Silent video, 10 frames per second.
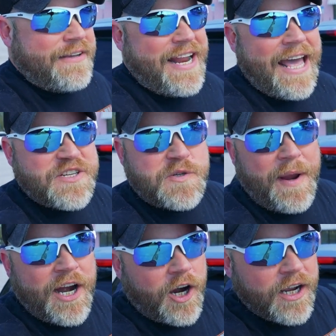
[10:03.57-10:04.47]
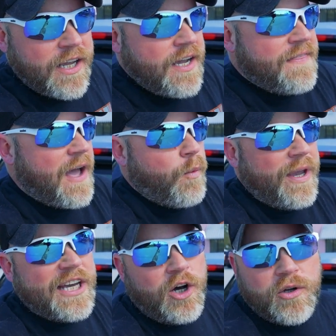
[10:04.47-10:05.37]
even had a spare. That
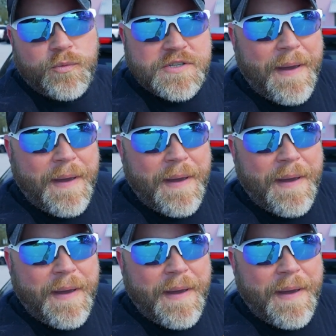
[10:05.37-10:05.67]
wheel was